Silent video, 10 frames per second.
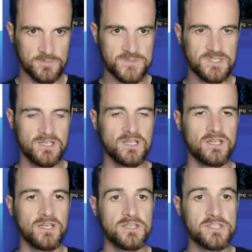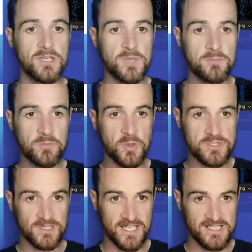Oops. Turn my
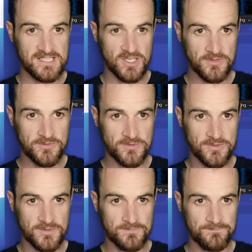proportional editing off.